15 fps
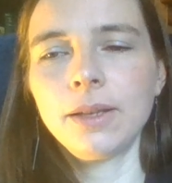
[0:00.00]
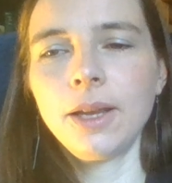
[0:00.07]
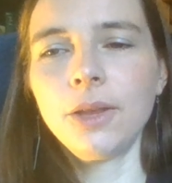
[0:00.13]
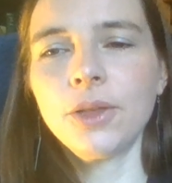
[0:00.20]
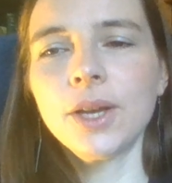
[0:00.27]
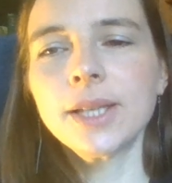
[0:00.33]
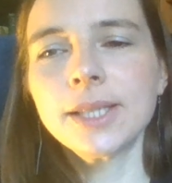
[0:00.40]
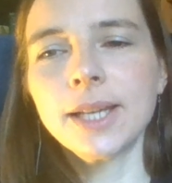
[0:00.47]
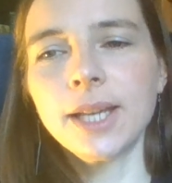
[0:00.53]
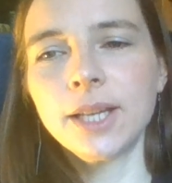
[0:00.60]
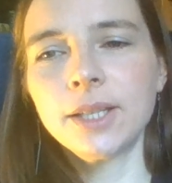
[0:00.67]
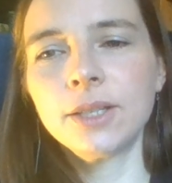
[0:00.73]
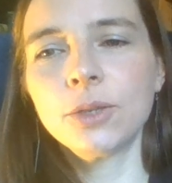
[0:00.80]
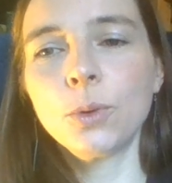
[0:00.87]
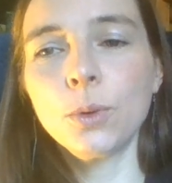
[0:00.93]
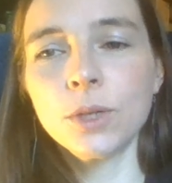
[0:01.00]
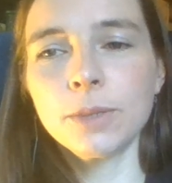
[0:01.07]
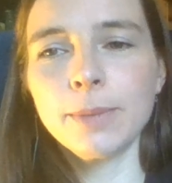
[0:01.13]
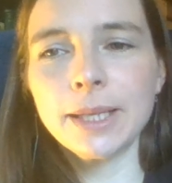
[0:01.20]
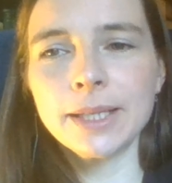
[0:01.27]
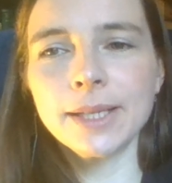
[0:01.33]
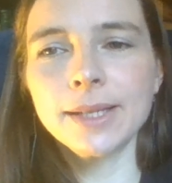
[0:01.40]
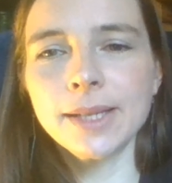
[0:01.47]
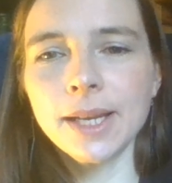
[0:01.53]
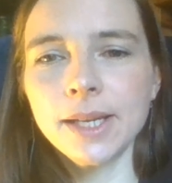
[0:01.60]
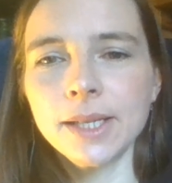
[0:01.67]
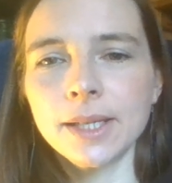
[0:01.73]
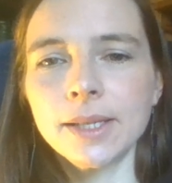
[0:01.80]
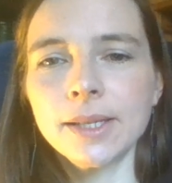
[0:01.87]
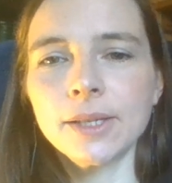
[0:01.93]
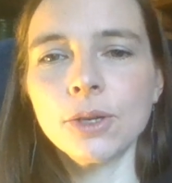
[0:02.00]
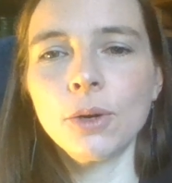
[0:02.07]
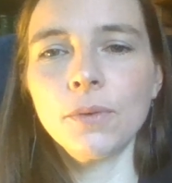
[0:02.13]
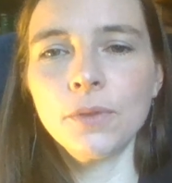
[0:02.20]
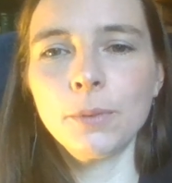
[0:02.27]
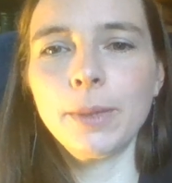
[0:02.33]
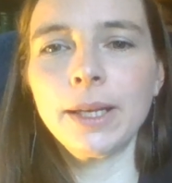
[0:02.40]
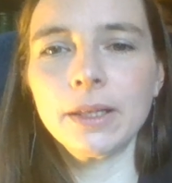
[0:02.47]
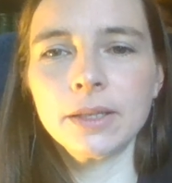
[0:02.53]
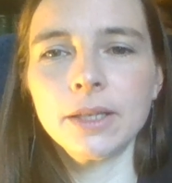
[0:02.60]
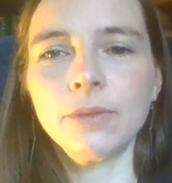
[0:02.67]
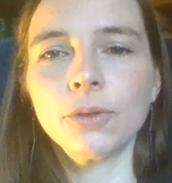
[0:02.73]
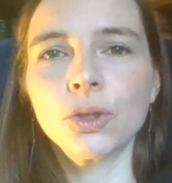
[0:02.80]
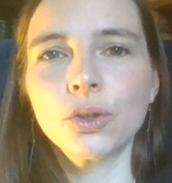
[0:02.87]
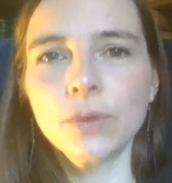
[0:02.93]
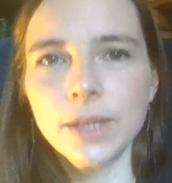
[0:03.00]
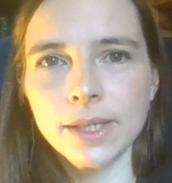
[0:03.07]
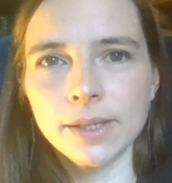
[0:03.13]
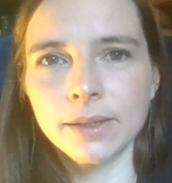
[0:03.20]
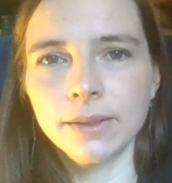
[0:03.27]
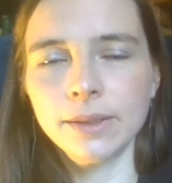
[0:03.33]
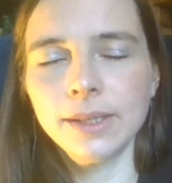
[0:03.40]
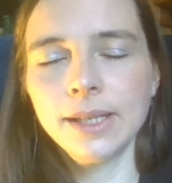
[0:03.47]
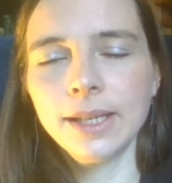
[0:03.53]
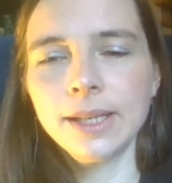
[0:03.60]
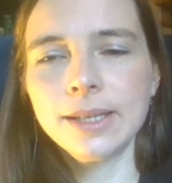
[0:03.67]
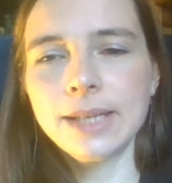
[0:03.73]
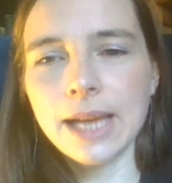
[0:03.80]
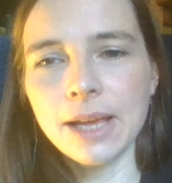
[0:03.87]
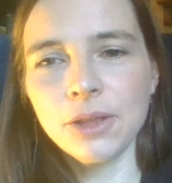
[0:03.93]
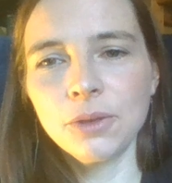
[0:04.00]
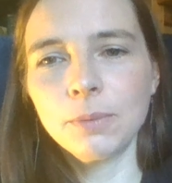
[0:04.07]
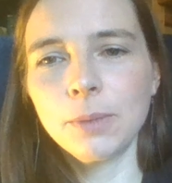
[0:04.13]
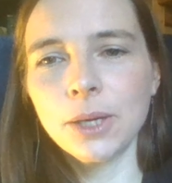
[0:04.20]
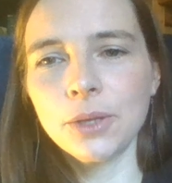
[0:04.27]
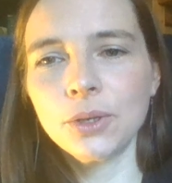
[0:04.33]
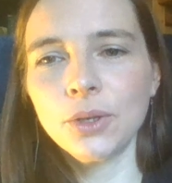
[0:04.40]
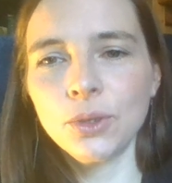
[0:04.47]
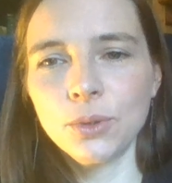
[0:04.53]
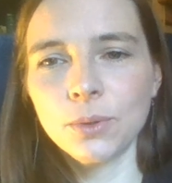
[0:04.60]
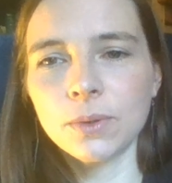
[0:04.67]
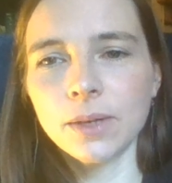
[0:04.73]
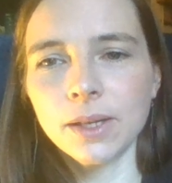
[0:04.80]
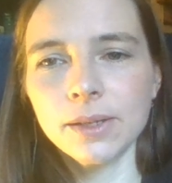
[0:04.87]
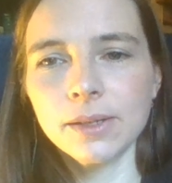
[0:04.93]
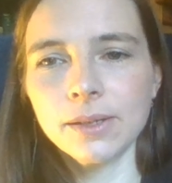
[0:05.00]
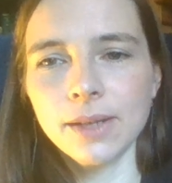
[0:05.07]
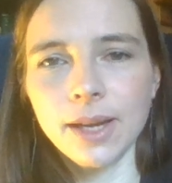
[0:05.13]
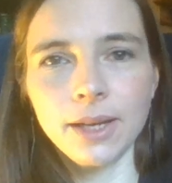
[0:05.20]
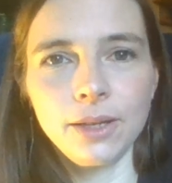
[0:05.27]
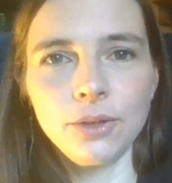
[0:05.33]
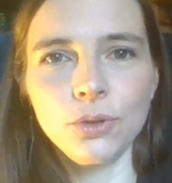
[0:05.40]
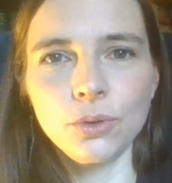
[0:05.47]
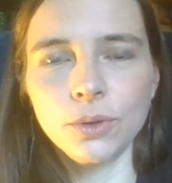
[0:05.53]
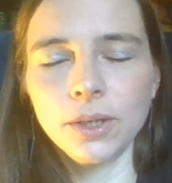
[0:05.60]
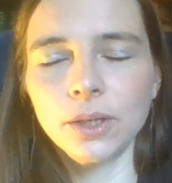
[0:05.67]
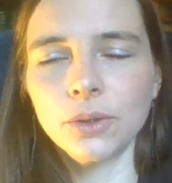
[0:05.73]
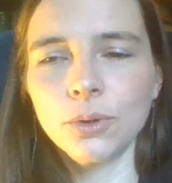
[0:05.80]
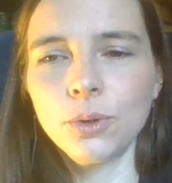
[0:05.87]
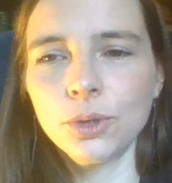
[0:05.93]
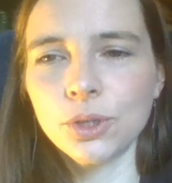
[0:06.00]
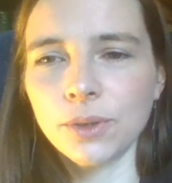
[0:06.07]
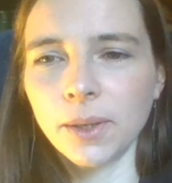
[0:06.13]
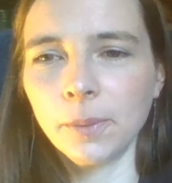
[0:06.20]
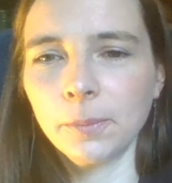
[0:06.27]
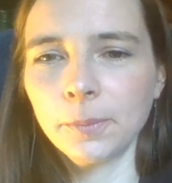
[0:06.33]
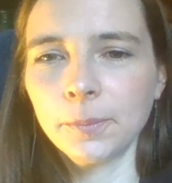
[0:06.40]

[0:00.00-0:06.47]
It thus led to automatic sentence of the penalty for treason, death by the notorious hanging, drawing and quartering.